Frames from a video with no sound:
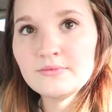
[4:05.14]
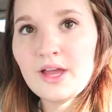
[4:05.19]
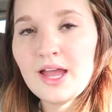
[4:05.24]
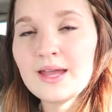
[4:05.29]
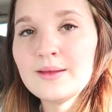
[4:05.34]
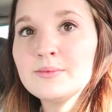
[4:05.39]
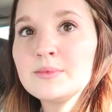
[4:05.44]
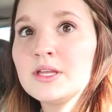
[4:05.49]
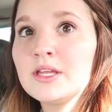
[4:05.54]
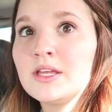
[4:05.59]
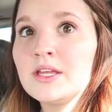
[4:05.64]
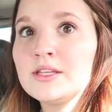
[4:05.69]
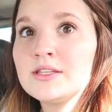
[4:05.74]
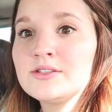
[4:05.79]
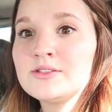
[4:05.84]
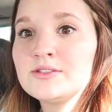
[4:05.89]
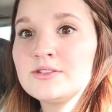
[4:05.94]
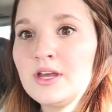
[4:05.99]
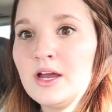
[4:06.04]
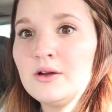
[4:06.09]
I'm
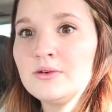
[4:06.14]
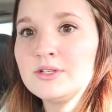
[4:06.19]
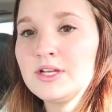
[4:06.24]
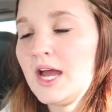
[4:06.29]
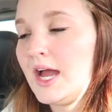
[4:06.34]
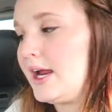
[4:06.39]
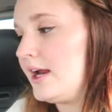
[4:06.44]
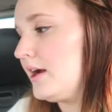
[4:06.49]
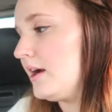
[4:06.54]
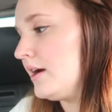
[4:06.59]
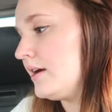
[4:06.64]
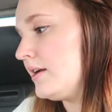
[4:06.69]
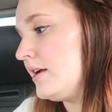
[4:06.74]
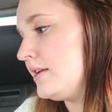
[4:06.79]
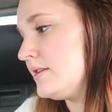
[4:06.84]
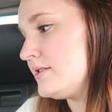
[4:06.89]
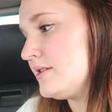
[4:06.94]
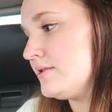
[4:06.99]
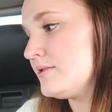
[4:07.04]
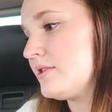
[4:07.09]
so tired
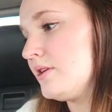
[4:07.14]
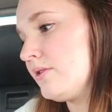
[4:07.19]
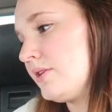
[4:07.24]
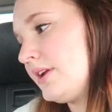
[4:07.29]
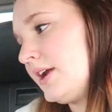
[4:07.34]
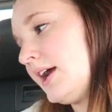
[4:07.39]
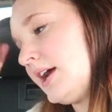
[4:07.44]
and so is Oaklyn.